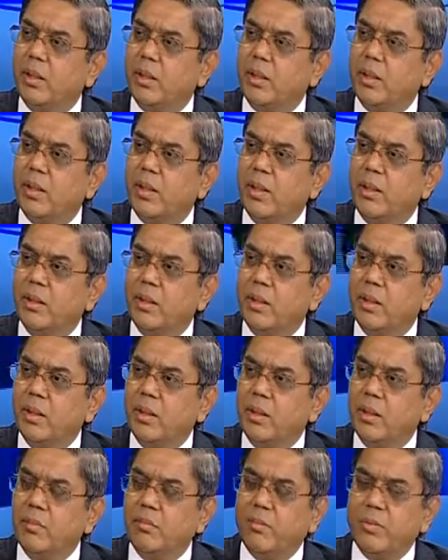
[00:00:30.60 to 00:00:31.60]
in
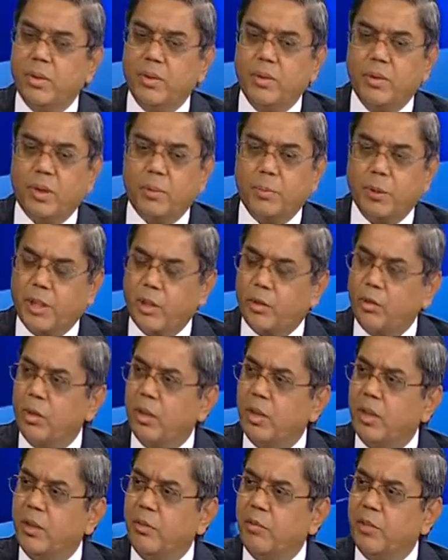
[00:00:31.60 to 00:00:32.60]
the
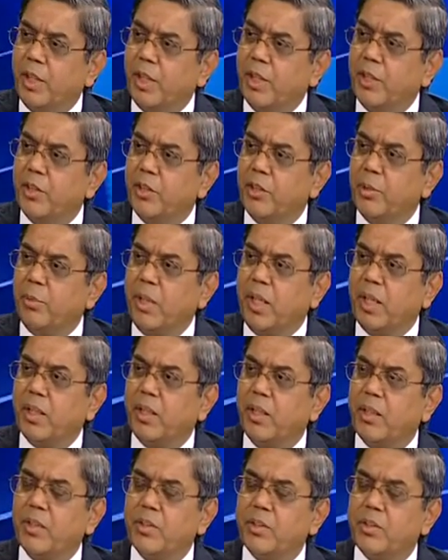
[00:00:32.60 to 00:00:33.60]
particular in wind energy
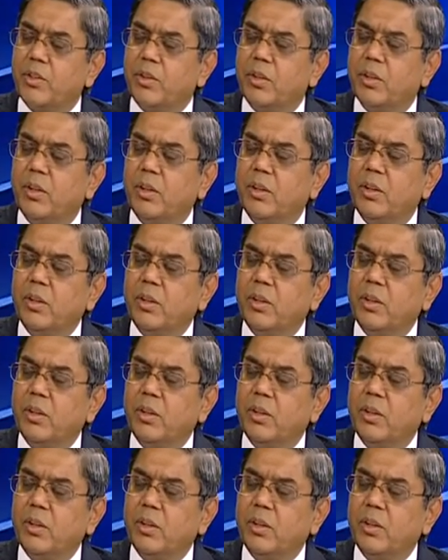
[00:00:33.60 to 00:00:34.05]
market is